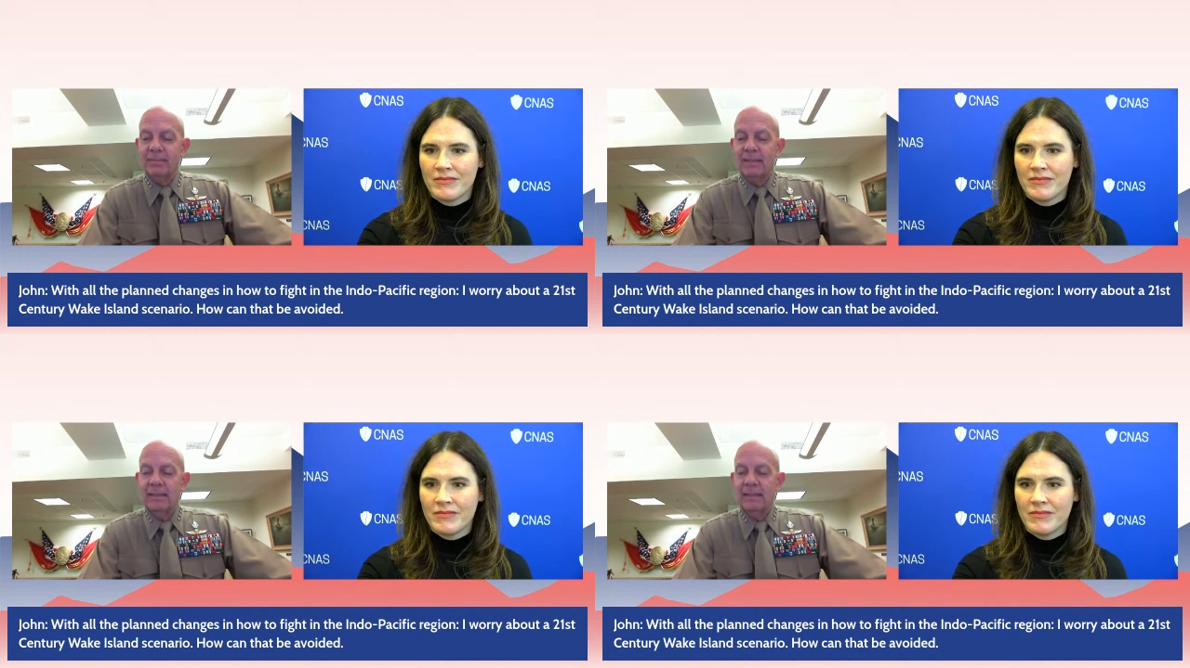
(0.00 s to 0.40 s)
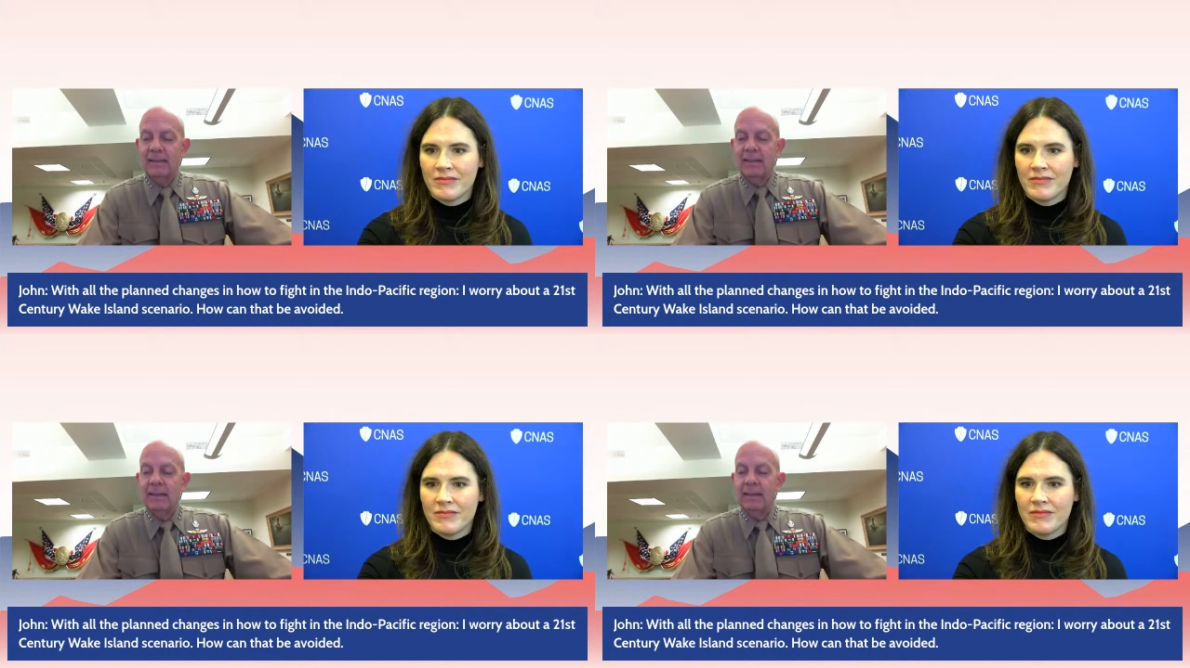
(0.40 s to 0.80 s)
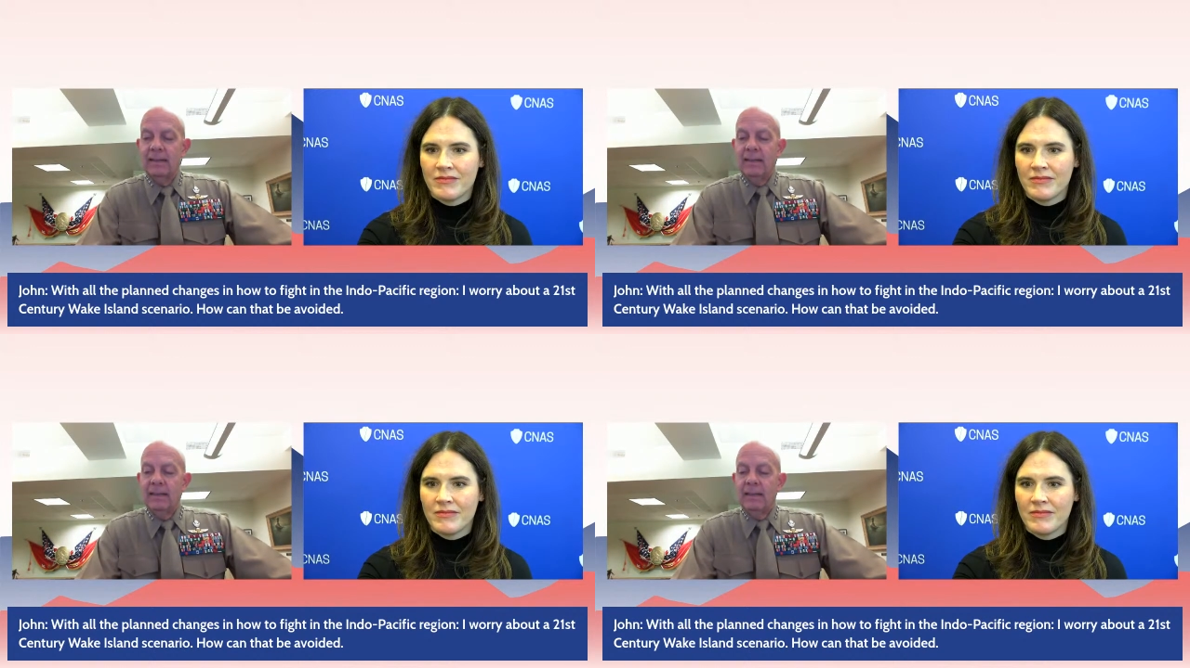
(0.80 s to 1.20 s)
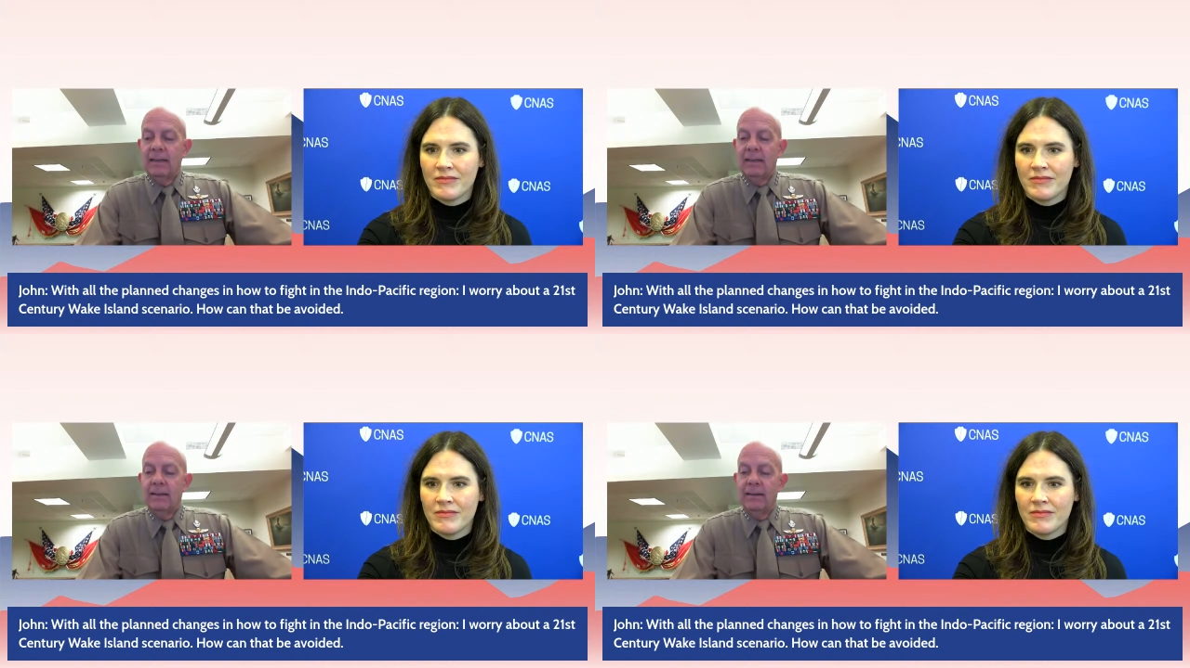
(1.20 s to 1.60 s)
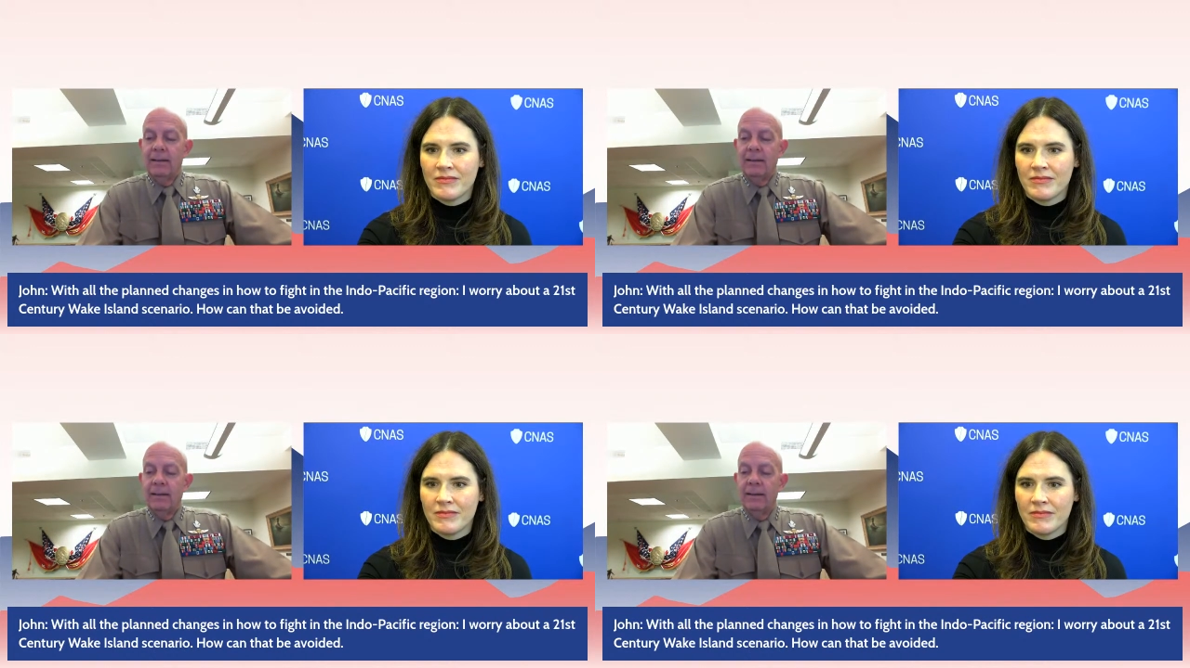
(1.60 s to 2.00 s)

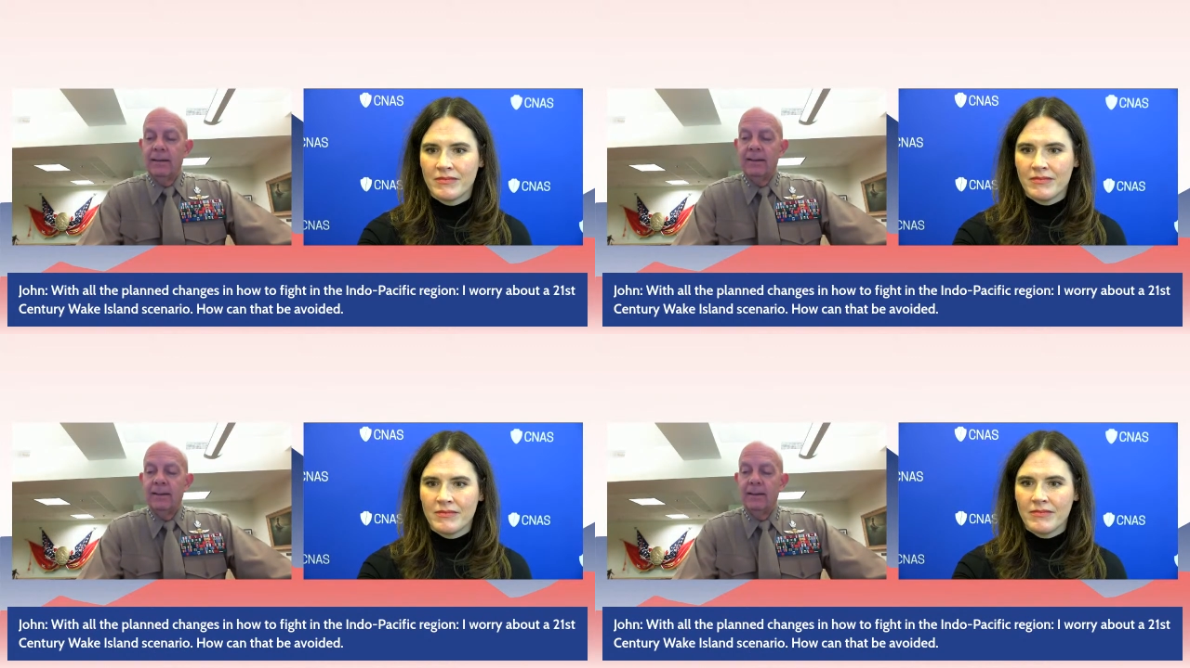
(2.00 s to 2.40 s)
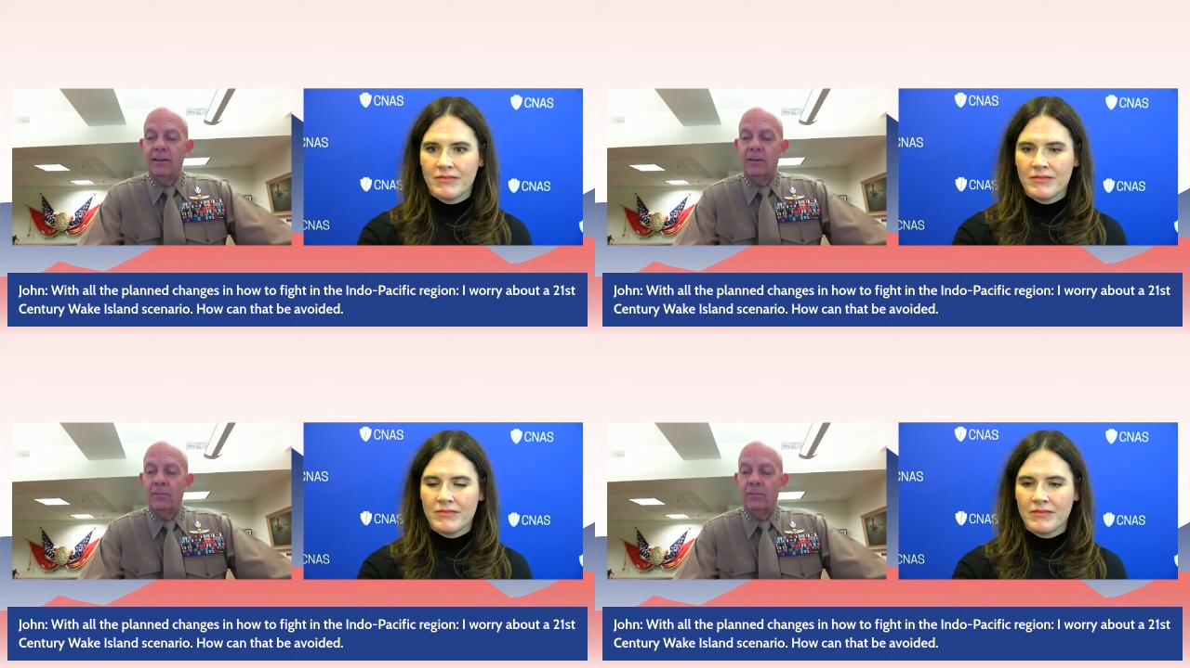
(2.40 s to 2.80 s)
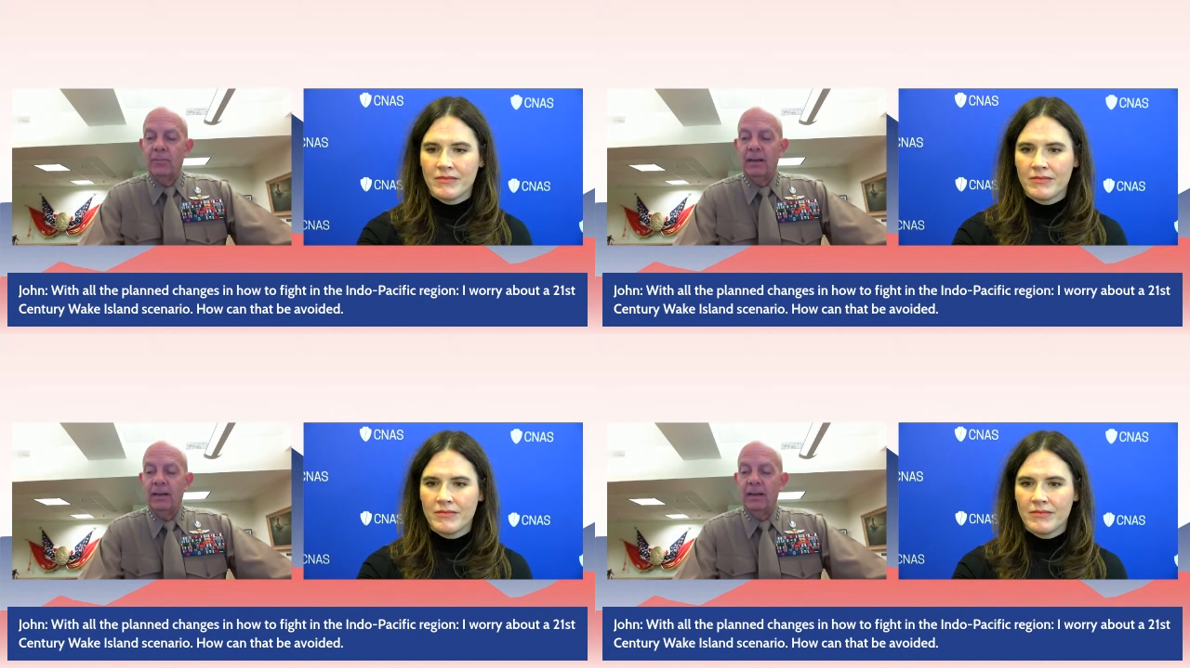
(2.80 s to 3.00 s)
(no one is talking)